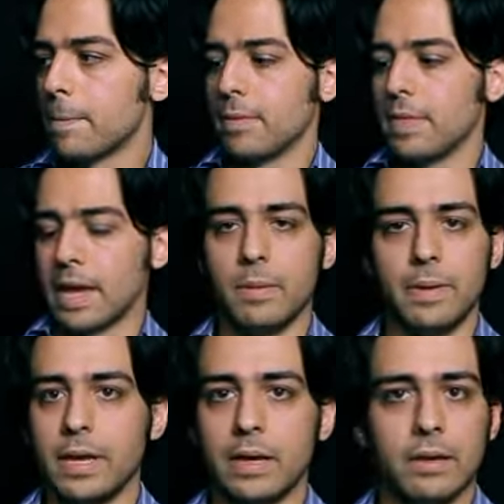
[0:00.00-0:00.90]
that can
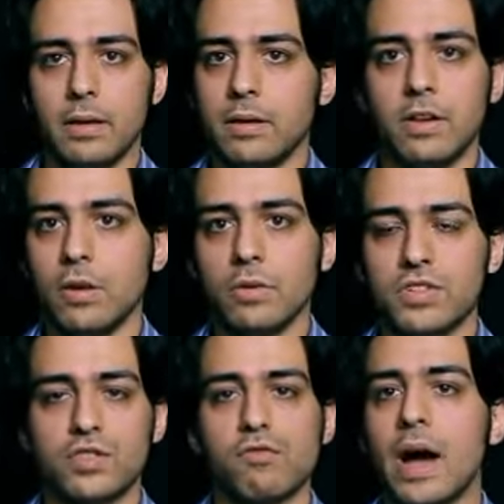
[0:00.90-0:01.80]
be you know
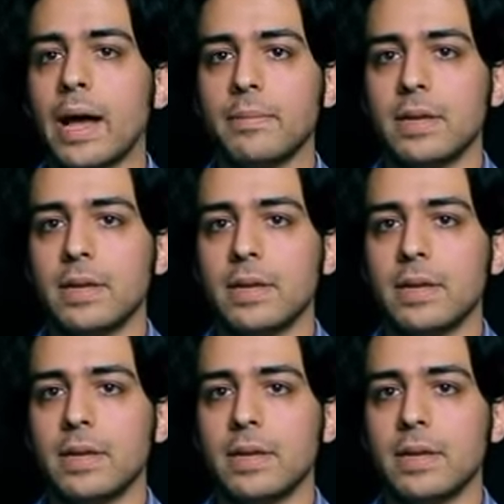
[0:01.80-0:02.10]
described